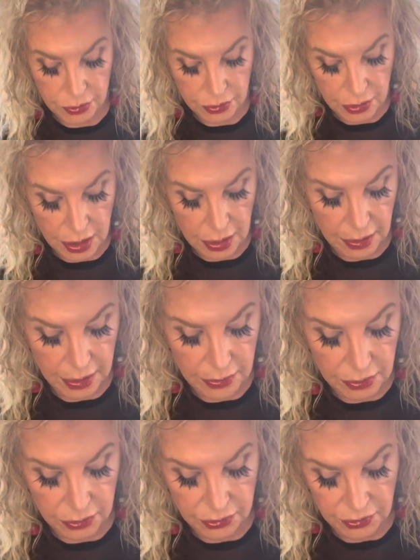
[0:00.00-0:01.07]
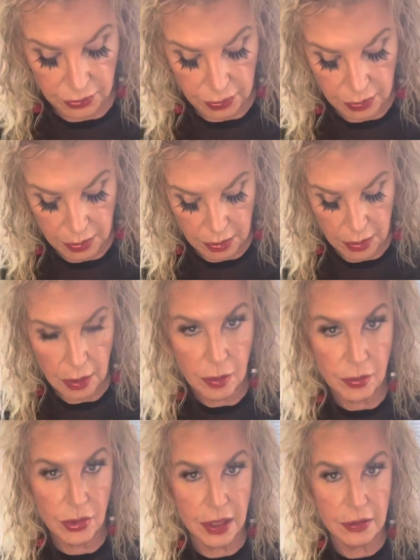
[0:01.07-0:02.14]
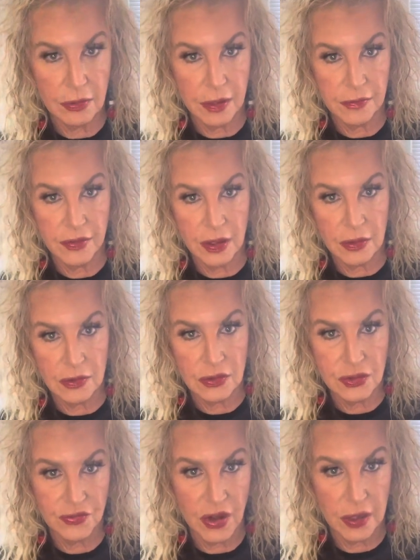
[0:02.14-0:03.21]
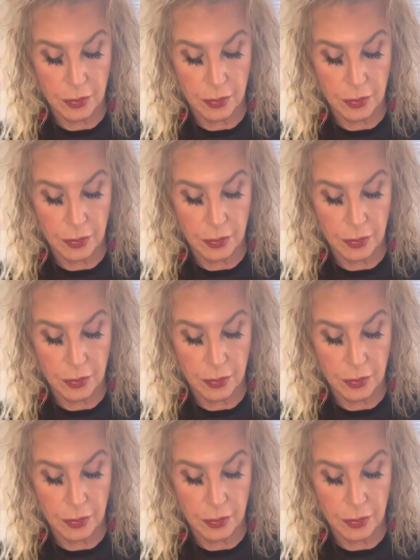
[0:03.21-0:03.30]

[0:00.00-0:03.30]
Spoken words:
They're not like those bright red things that you find in